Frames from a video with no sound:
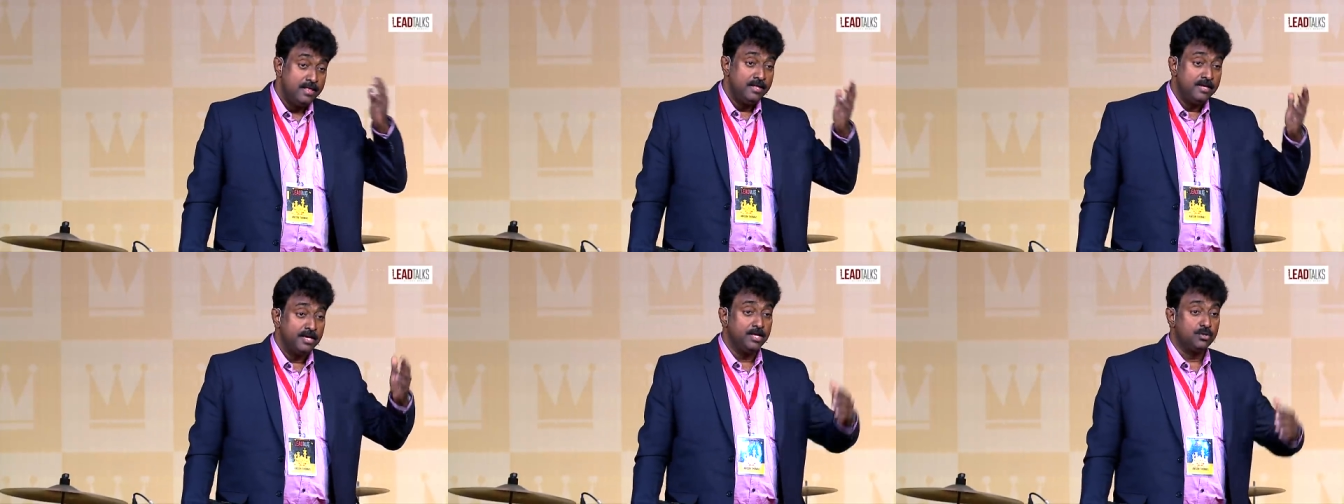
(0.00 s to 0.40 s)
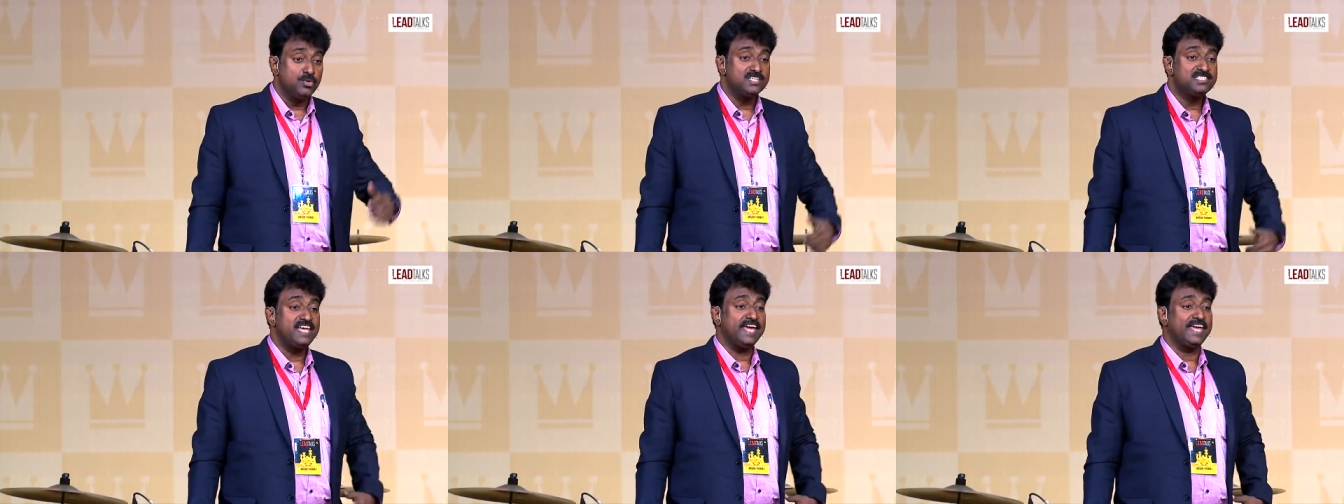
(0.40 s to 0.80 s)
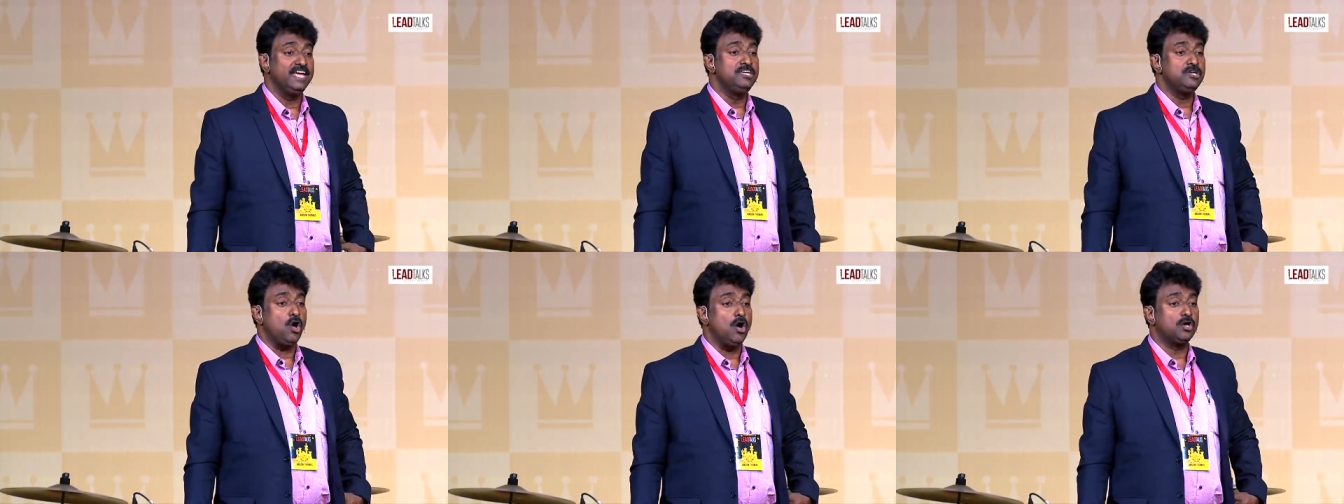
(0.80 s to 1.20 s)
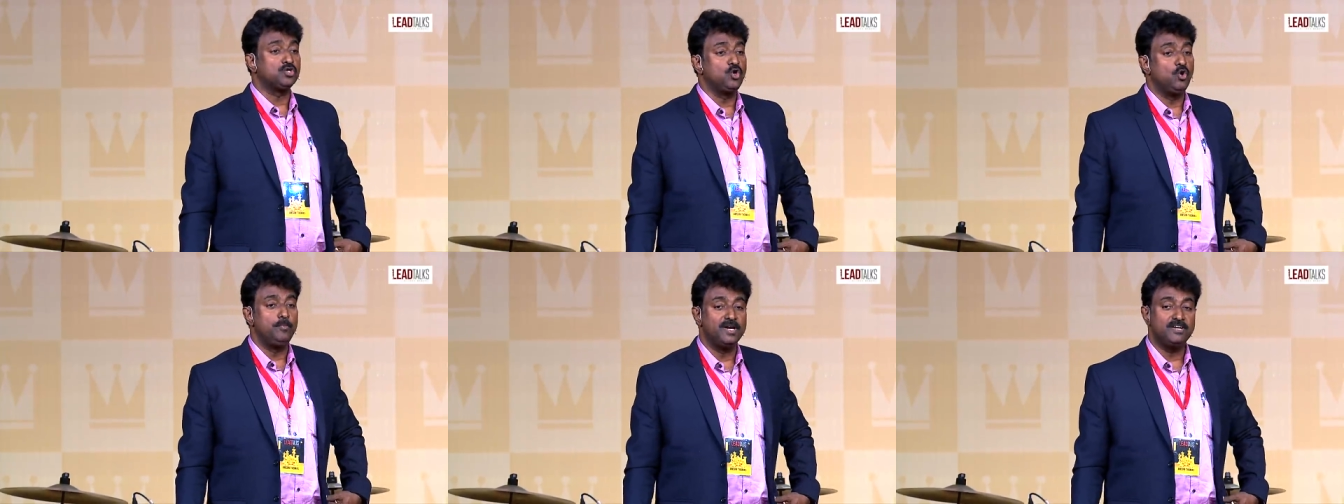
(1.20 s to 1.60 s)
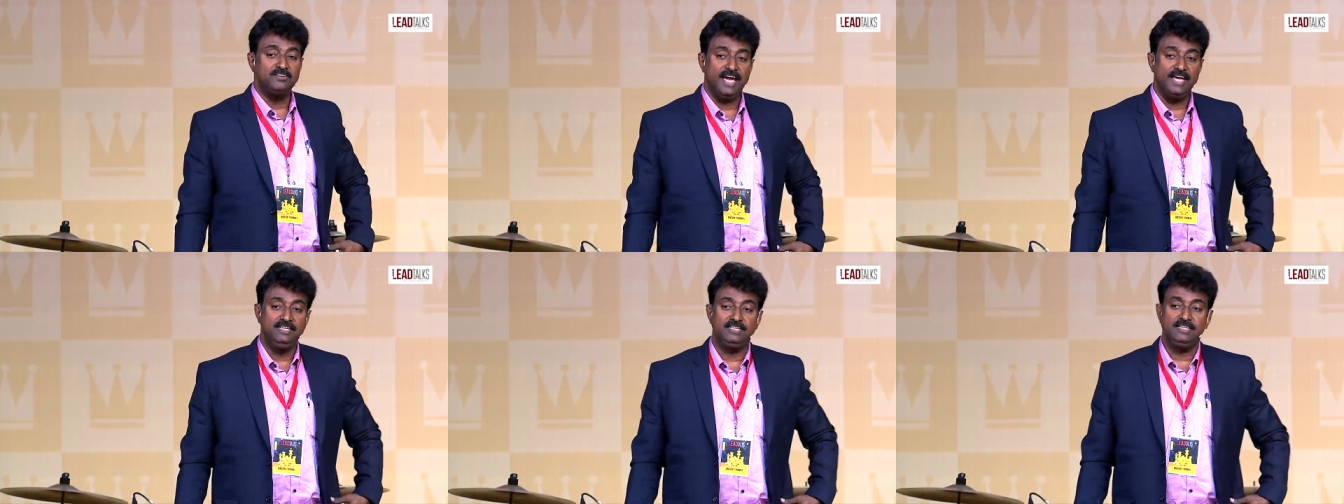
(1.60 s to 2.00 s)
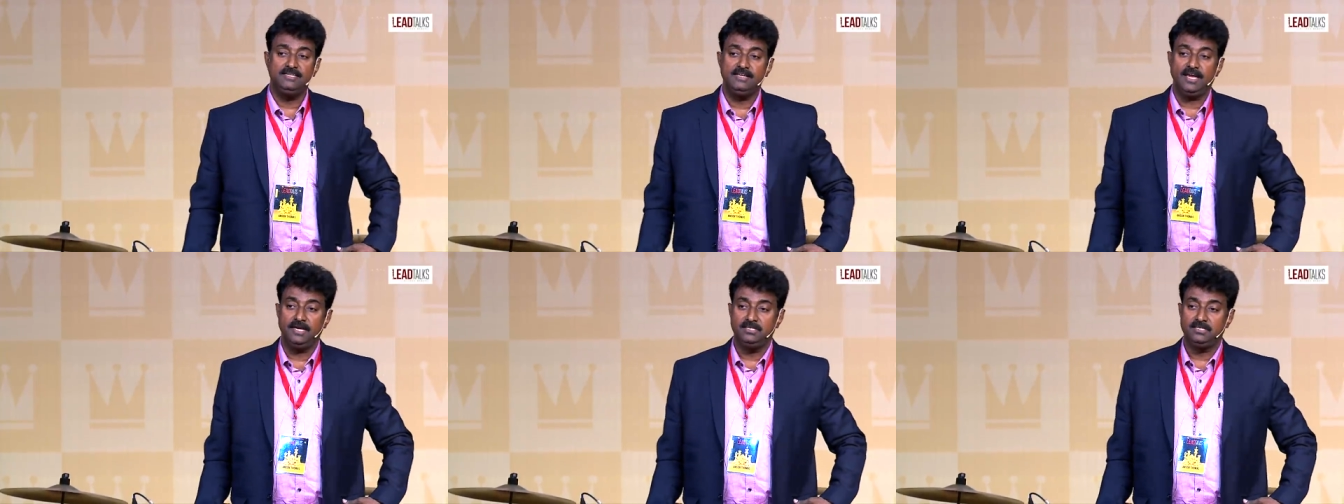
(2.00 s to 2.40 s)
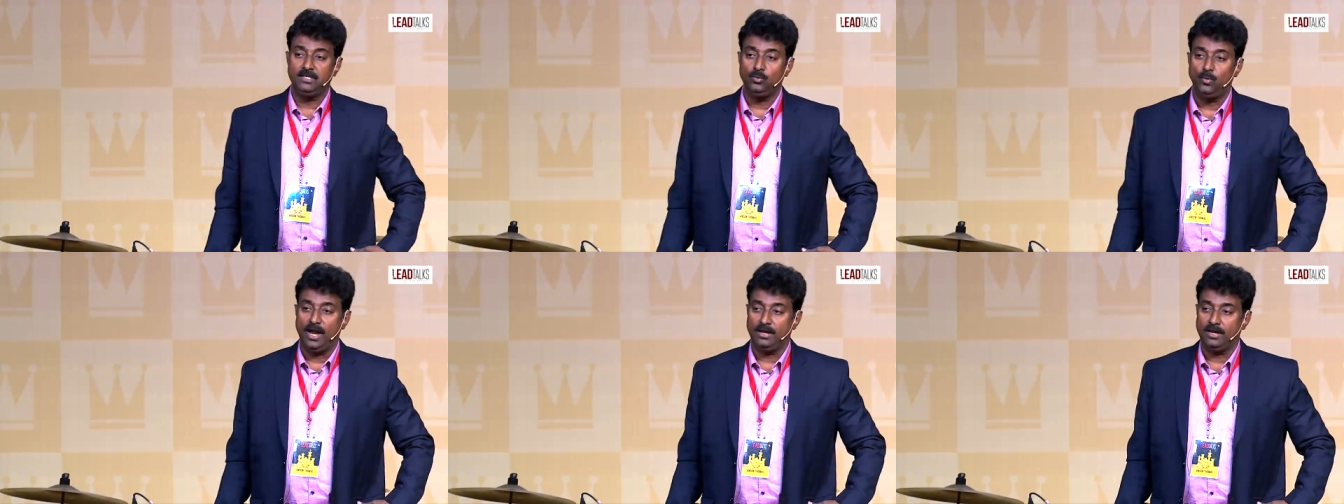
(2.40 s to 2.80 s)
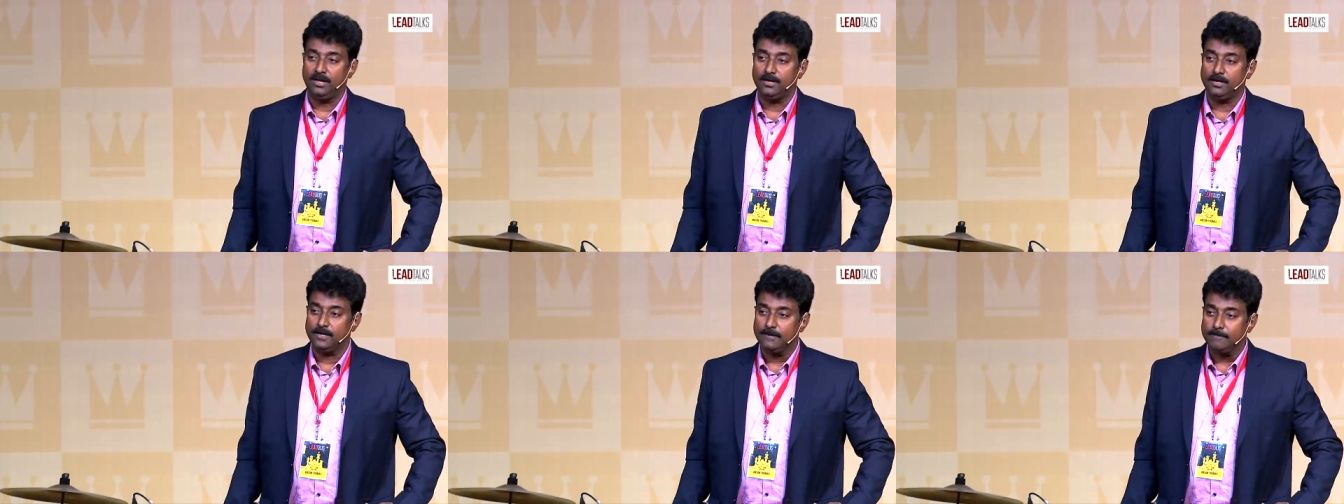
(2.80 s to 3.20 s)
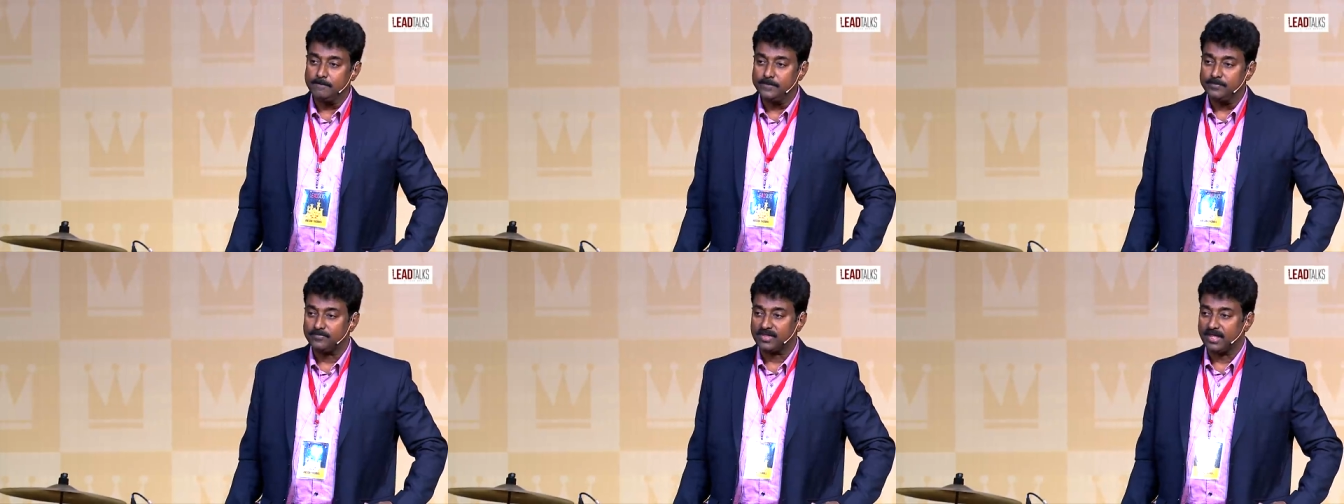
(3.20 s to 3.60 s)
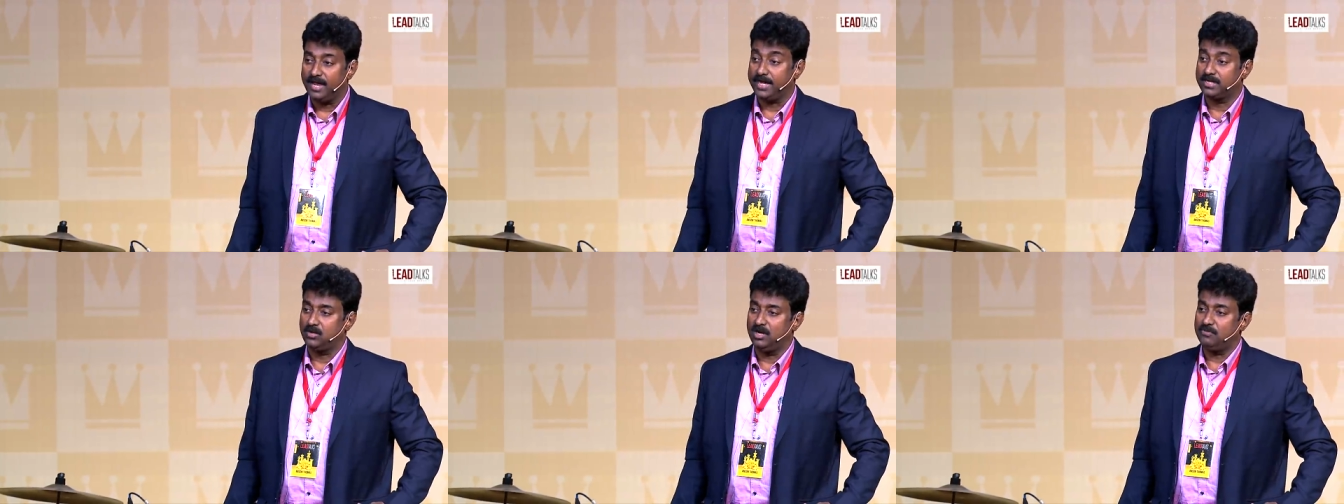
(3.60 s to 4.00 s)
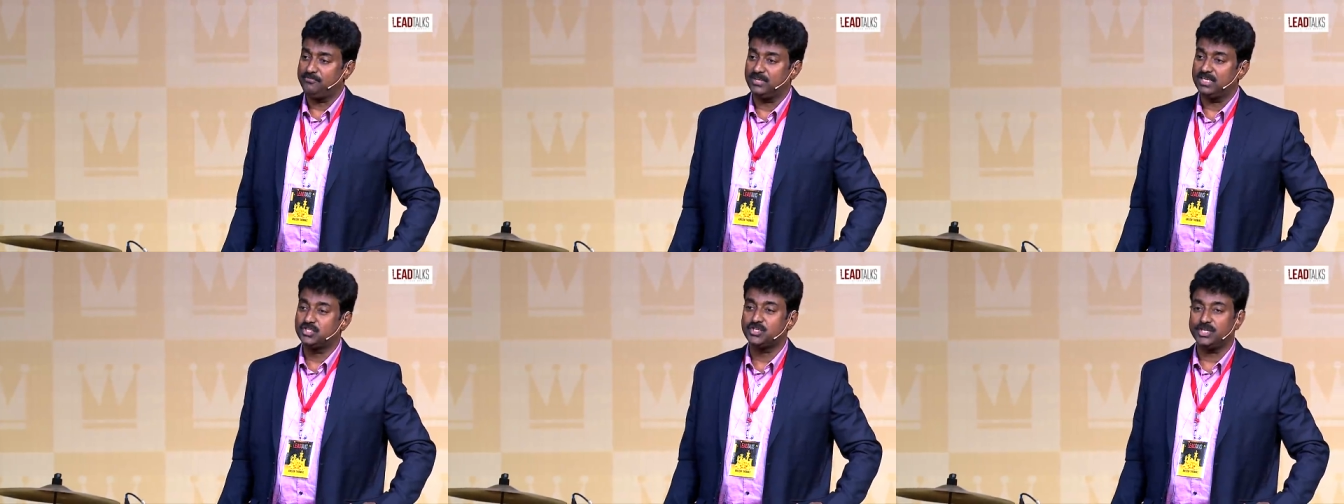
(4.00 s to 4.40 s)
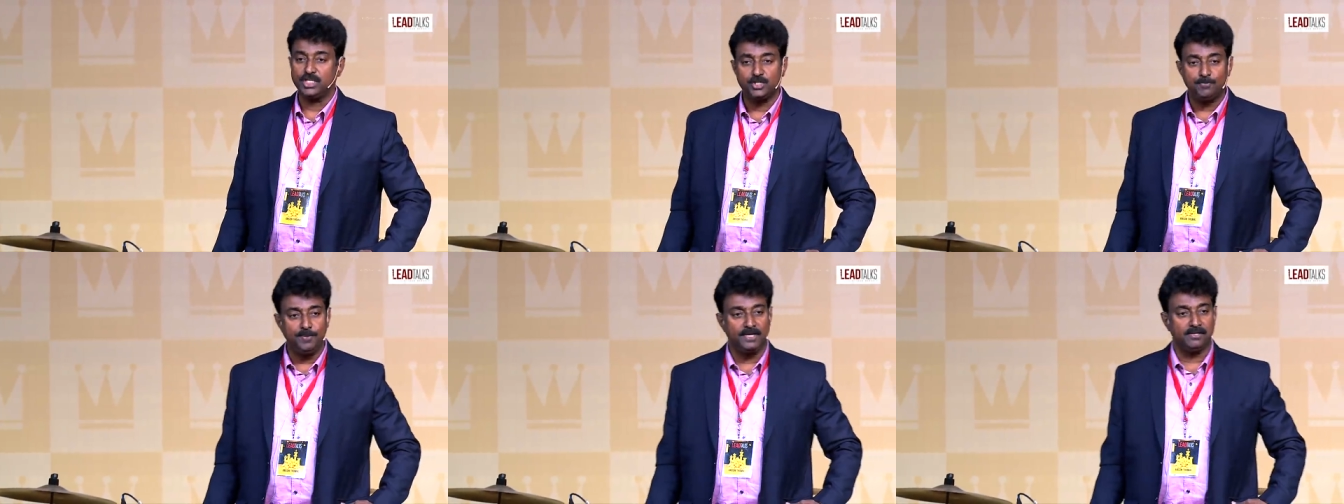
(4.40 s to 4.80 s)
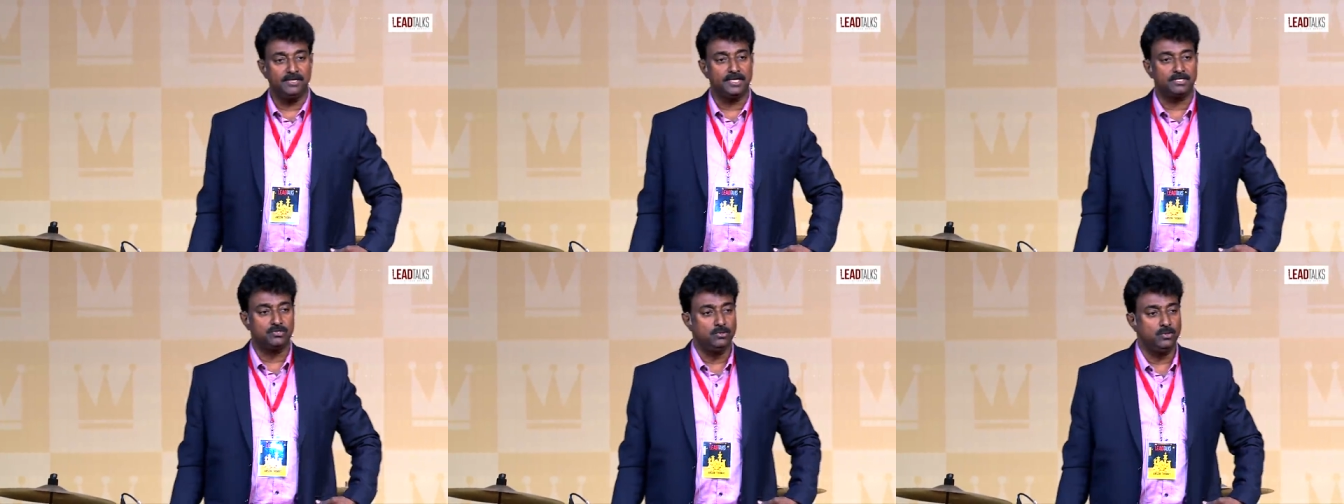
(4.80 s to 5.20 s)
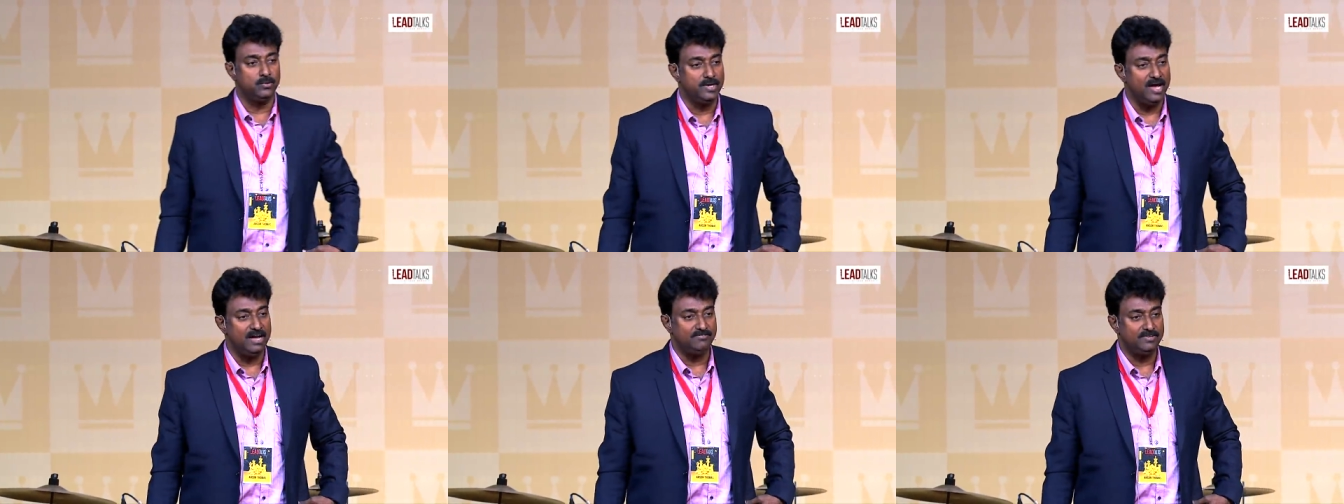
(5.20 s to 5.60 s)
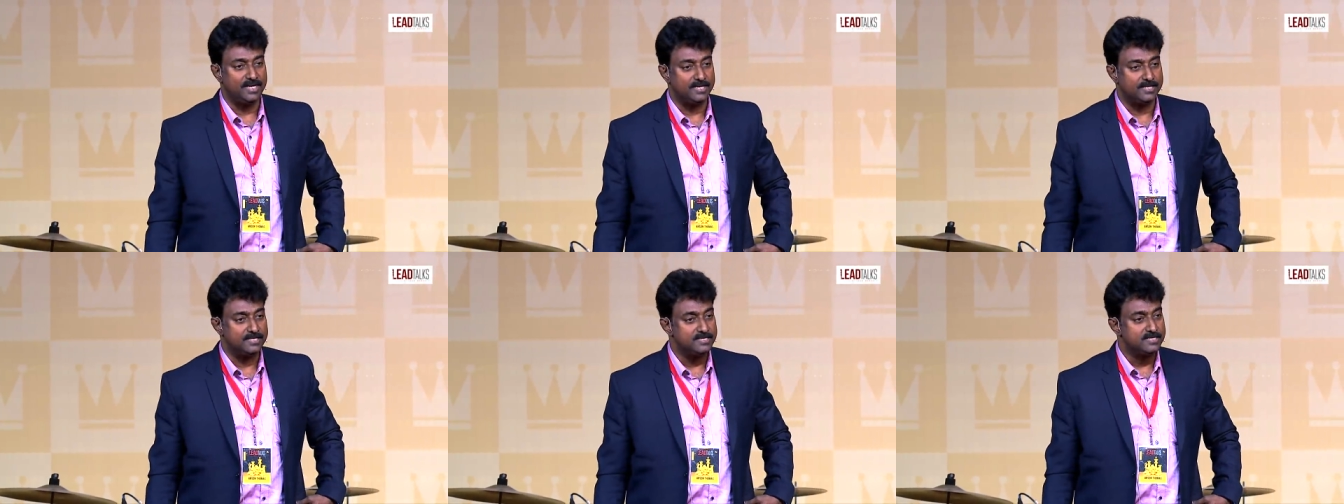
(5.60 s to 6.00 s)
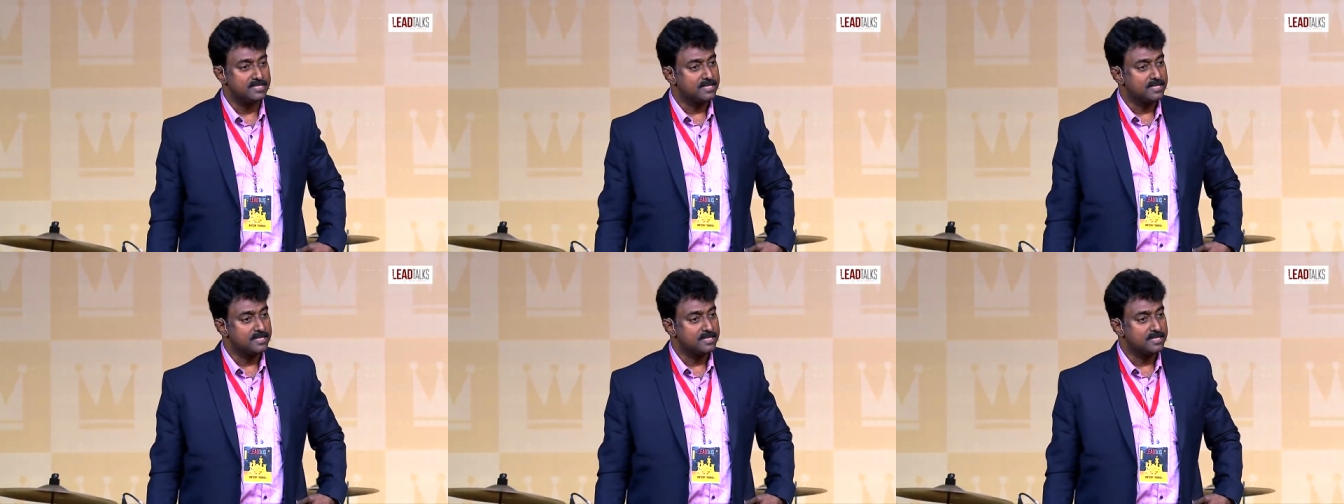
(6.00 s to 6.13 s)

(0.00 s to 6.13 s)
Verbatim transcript: It was 2nd October 1991. I had gone for a church picnic to Lonavala.